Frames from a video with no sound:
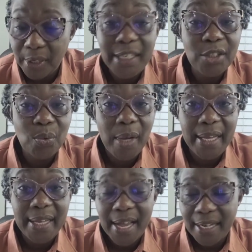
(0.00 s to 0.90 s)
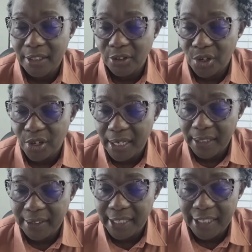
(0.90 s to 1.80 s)
That is why he hadn't
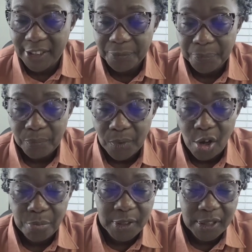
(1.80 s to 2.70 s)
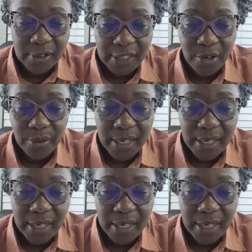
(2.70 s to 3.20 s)
connected up till now.